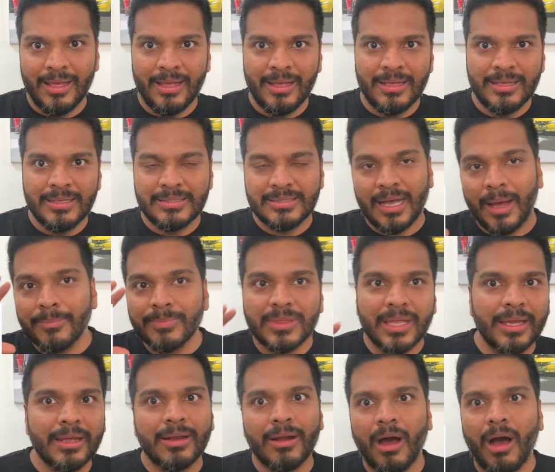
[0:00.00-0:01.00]

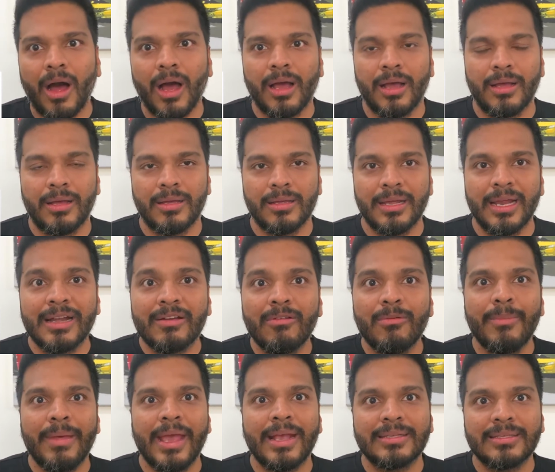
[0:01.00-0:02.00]
something wrong. It will
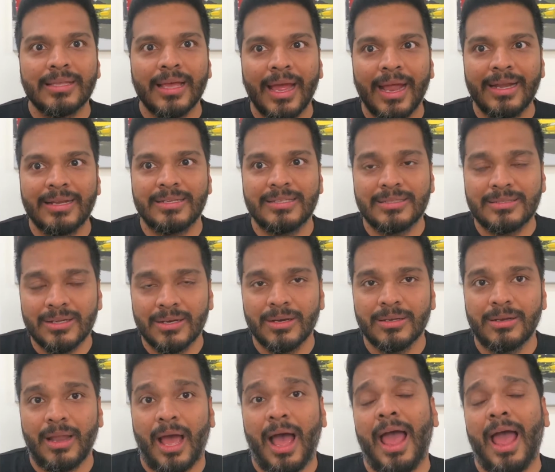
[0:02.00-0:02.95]
make heads turn.